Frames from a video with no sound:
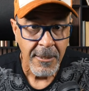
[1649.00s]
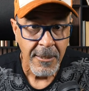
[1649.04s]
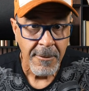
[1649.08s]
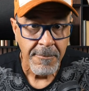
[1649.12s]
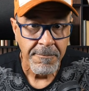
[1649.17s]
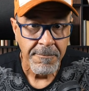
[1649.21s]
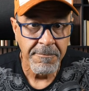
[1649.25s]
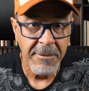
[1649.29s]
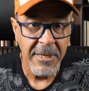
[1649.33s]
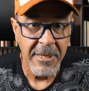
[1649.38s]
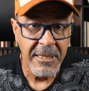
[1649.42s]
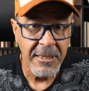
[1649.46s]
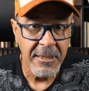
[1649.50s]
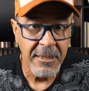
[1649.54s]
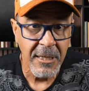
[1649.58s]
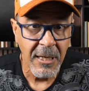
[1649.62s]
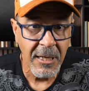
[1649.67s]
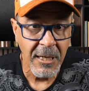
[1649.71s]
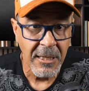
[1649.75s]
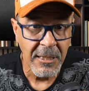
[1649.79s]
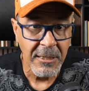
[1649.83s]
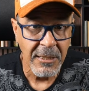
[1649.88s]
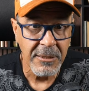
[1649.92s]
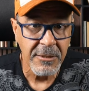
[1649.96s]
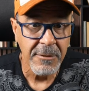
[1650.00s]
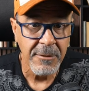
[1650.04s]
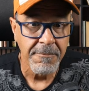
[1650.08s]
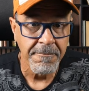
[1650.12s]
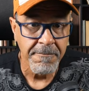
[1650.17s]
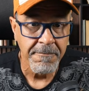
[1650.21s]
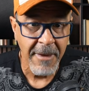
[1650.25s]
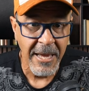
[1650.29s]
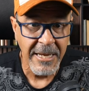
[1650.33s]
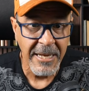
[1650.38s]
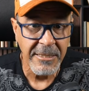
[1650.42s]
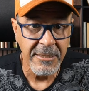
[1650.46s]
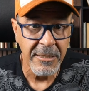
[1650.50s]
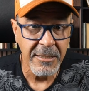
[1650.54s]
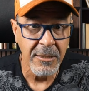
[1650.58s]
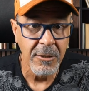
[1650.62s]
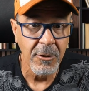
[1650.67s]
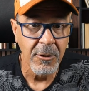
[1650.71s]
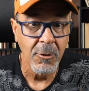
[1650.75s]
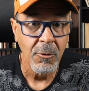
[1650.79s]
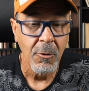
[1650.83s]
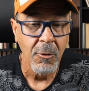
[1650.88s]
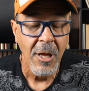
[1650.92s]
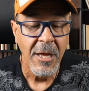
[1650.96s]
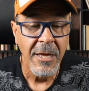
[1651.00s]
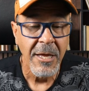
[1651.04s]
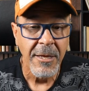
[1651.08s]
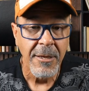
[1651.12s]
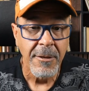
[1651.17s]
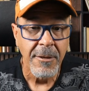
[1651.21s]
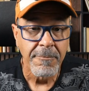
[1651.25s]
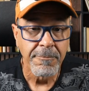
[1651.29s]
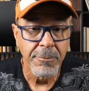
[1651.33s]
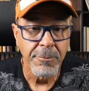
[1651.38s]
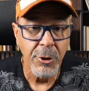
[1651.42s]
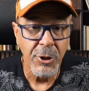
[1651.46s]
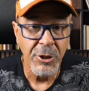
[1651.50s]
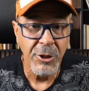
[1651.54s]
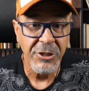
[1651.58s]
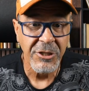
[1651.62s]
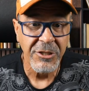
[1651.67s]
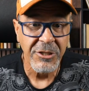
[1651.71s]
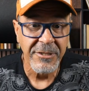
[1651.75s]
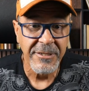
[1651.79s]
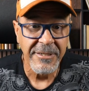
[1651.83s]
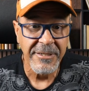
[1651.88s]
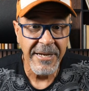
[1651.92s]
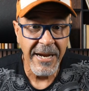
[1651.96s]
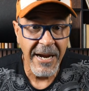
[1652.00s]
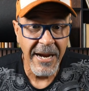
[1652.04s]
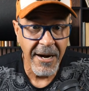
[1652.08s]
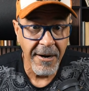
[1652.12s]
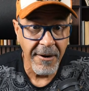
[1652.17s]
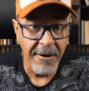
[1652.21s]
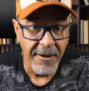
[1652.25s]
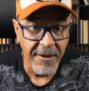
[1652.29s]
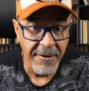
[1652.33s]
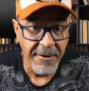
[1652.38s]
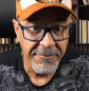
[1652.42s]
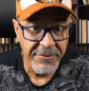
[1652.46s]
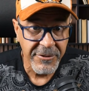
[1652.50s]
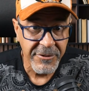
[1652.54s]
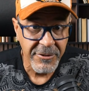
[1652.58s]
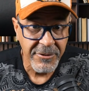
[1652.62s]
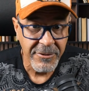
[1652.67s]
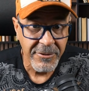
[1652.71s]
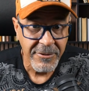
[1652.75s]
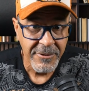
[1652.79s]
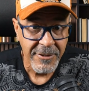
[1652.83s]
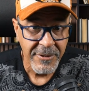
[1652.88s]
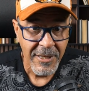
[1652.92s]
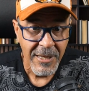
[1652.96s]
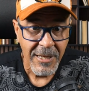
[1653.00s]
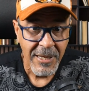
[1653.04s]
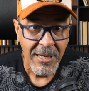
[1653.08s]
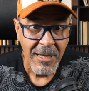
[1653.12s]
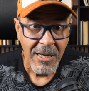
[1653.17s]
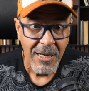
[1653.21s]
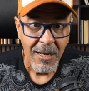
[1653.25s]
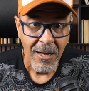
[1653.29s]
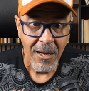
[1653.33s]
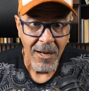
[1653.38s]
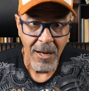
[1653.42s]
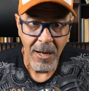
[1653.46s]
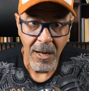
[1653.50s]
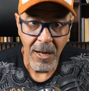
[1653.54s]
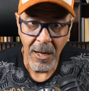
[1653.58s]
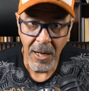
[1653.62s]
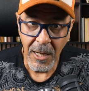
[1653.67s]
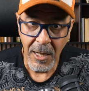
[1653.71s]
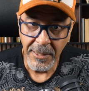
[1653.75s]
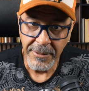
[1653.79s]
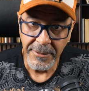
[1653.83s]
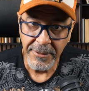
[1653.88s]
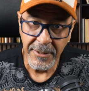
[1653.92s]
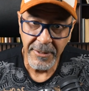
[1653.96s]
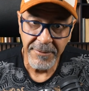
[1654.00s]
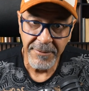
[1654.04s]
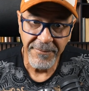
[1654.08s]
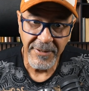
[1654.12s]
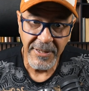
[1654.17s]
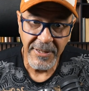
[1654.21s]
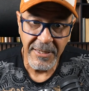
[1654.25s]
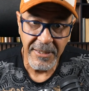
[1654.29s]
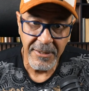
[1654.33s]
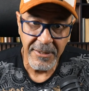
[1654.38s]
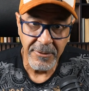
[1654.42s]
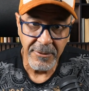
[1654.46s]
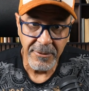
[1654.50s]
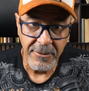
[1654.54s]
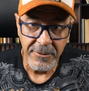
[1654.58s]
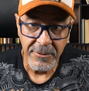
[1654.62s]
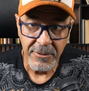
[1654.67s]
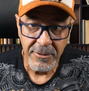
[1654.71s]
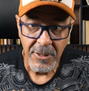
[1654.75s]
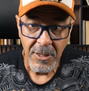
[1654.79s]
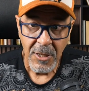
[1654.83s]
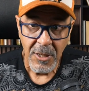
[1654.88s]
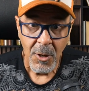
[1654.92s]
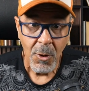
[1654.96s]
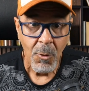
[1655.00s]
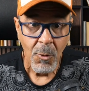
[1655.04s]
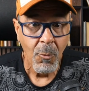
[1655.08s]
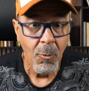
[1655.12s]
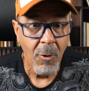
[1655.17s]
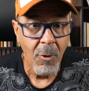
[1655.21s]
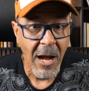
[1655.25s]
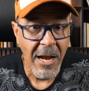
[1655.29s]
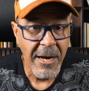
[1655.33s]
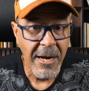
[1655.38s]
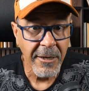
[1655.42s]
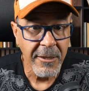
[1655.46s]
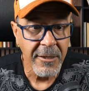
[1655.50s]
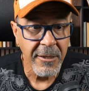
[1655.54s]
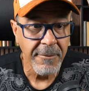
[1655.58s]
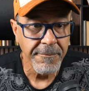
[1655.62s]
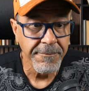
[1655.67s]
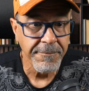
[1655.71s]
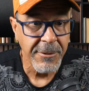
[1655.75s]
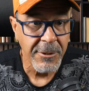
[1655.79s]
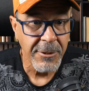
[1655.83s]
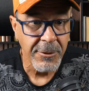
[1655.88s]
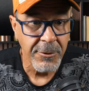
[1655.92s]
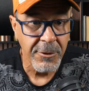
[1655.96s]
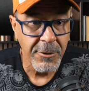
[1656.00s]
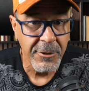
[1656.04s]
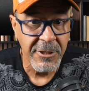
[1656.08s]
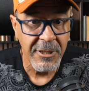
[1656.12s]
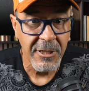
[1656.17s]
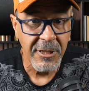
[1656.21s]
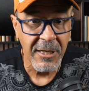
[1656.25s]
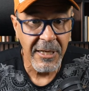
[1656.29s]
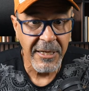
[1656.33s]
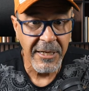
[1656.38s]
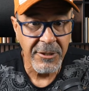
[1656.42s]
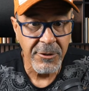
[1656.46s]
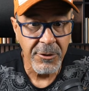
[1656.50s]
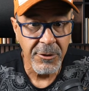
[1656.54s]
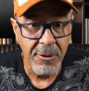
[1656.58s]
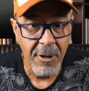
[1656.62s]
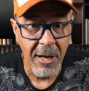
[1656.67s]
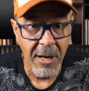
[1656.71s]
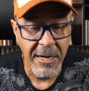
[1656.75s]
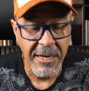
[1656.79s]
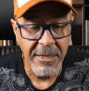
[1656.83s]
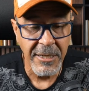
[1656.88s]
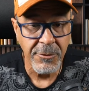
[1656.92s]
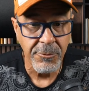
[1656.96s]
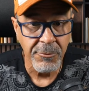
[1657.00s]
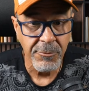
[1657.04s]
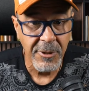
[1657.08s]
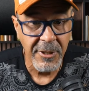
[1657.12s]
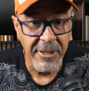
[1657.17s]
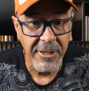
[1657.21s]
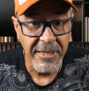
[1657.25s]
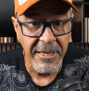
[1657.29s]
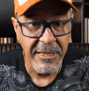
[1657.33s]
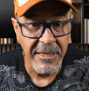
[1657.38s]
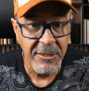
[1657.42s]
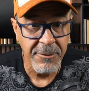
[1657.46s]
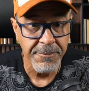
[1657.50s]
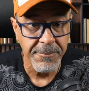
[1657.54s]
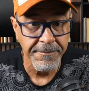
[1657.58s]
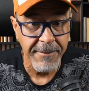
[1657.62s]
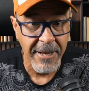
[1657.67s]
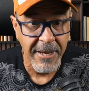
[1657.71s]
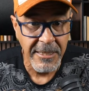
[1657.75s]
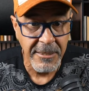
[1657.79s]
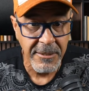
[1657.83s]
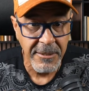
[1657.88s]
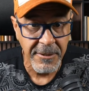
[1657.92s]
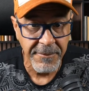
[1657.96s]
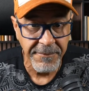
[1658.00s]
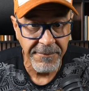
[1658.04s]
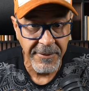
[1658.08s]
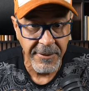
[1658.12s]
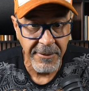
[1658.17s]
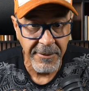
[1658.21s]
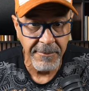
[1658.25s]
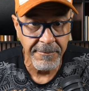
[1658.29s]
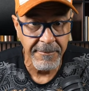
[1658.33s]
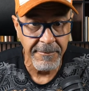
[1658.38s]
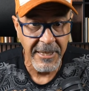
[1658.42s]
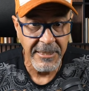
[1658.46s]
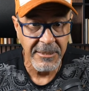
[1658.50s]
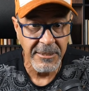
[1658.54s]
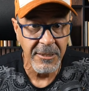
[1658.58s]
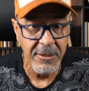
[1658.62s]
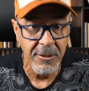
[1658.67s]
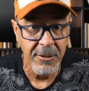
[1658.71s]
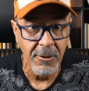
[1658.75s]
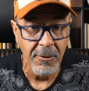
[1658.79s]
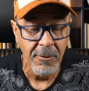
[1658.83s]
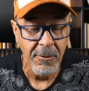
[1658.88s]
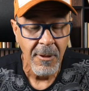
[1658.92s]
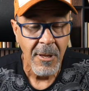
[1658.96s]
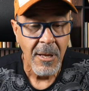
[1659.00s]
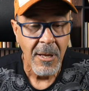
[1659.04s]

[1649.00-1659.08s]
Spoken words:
Because Mexico puts tariffs on the vehicles. Why are computers and electronics really expensive here in Mexico?